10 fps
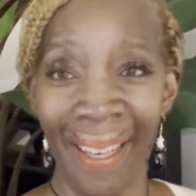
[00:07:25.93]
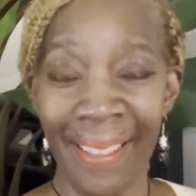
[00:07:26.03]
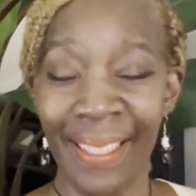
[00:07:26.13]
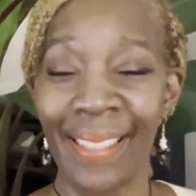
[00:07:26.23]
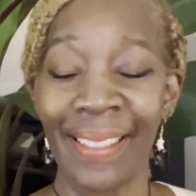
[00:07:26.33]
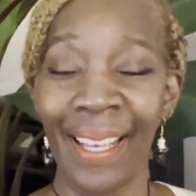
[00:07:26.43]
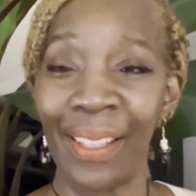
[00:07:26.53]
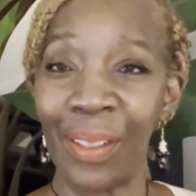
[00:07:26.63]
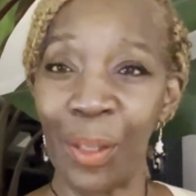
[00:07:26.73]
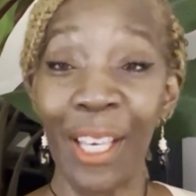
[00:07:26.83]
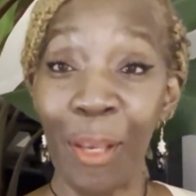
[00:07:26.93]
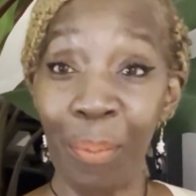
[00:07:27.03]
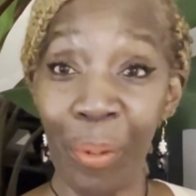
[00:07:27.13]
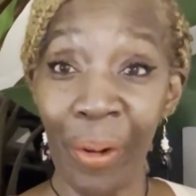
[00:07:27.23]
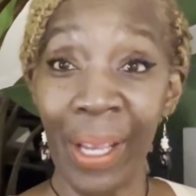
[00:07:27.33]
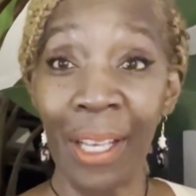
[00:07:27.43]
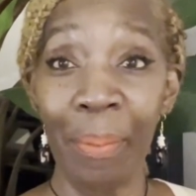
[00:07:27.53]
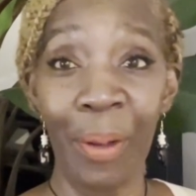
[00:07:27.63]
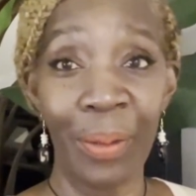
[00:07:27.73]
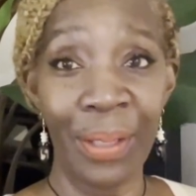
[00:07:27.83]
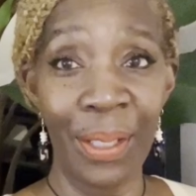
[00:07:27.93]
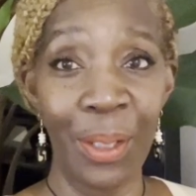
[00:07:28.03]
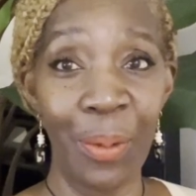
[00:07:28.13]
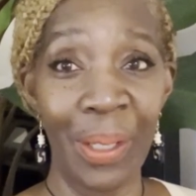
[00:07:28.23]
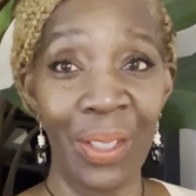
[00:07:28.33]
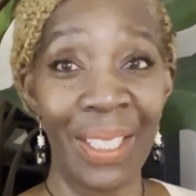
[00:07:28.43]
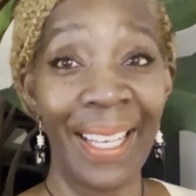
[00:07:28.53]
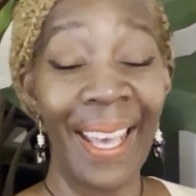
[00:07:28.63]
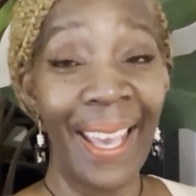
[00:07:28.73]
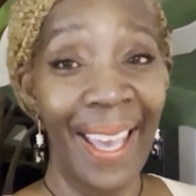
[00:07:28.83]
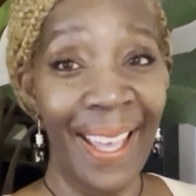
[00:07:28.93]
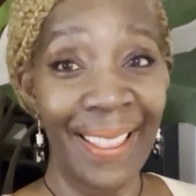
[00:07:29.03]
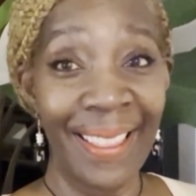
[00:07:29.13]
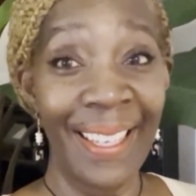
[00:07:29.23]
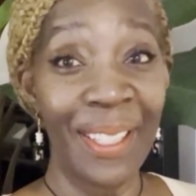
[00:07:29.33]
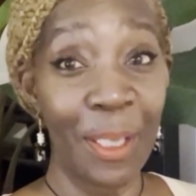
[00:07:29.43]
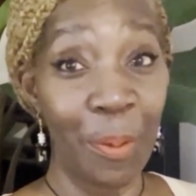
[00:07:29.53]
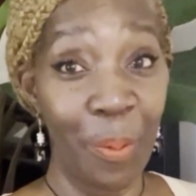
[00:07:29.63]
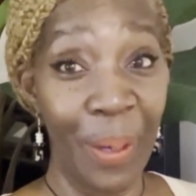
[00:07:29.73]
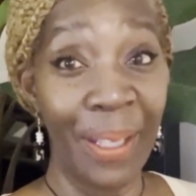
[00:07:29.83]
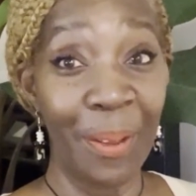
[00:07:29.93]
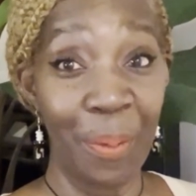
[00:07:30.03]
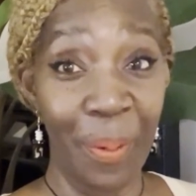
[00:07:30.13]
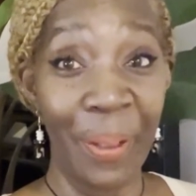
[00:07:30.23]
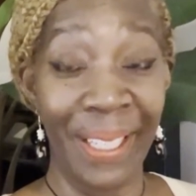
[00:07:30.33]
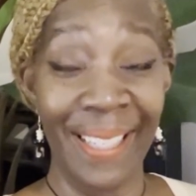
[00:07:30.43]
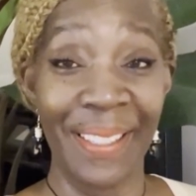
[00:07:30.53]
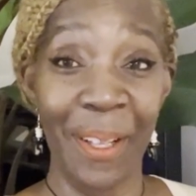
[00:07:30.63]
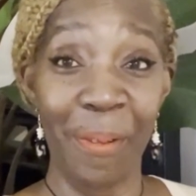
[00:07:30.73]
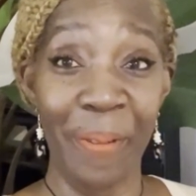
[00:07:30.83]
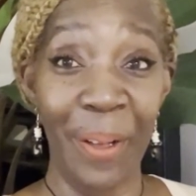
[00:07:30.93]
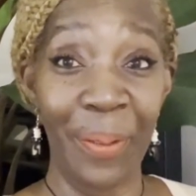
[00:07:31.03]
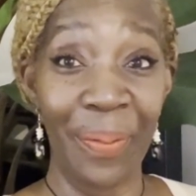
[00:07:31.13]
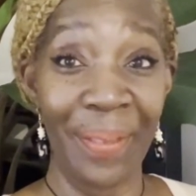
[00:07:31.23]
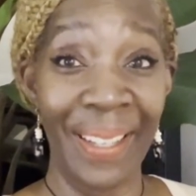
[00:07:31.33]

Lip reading: As I said, keep praying about the situation and things will work itself out.